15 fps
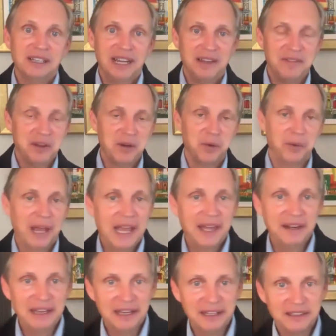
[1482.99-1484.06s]
and the old
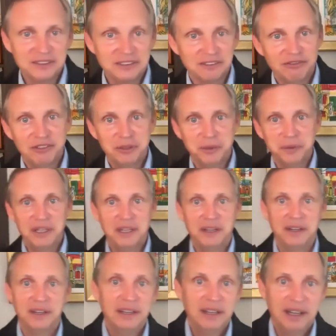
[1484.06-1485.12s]
annex and filled
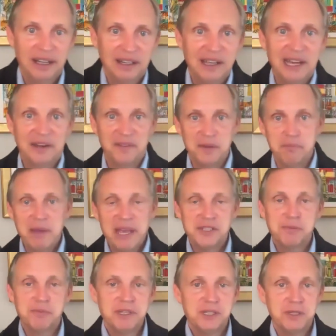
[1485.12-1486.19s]
in a lot of the
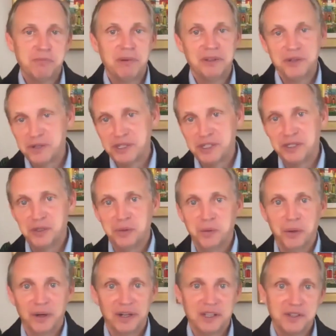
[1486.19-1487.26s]
basements, but there's still work.